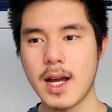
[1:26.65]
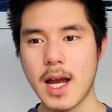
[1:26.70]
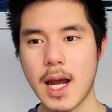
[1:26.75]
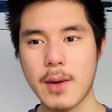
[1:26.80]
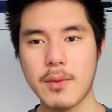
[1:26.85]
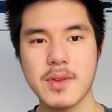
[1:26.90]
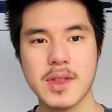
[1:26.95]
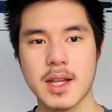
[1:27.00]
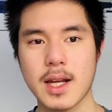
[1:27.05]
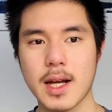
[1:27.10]

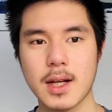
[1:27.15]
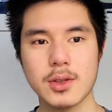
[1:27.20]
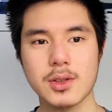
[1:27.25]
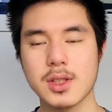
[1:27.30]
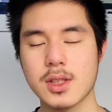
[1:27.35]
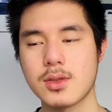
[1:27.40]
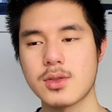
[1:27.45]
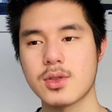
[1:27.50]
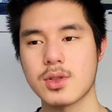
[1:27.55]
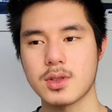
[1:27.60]
Everything
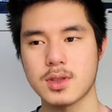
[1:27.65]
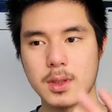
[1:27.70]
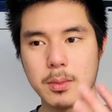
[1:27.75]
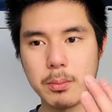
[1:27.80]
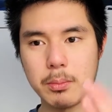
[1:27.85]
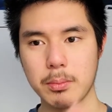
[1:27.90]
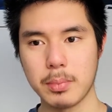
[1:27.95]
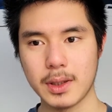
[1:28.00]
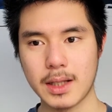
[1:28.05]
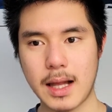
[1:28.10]
else is just a
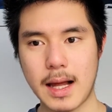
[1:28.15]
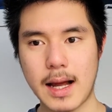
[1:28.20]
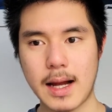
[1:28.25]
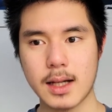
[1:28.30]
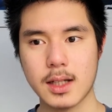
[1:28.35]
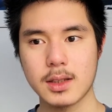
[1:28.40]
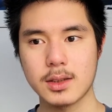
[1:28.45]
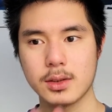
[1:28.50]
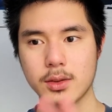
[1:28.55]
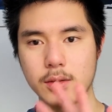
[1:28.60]

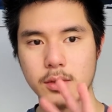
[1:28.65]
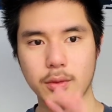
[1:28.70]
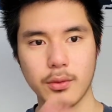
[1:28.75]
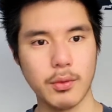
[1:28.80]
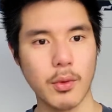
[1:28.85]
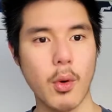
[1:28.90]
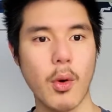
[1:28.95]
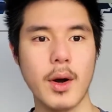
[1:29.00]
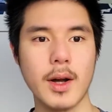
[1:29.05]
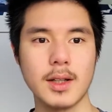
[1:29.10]
black
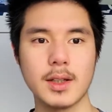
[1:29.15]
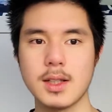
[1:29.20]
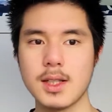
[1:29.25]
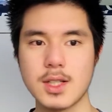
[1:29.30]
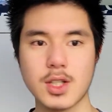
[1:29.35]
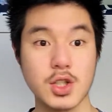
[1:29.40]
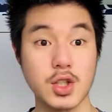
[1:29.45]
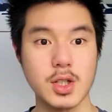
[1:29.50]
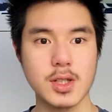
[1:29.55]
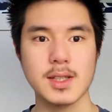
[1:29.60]
void.
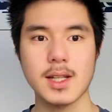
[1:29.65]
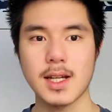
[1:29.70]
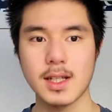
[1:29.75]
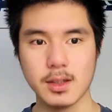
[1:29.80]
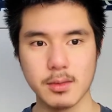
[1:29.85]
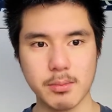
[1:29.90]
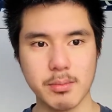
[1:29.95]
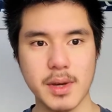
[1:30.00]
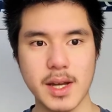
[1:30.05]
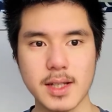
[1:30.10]
It's just an
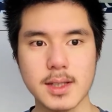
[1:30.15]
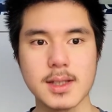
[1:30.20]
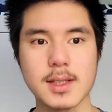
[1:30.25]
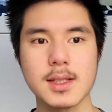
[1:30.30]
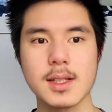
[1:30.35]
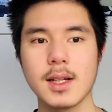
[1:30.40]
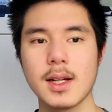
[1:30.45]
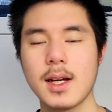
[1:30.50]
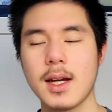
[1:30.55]
abyss.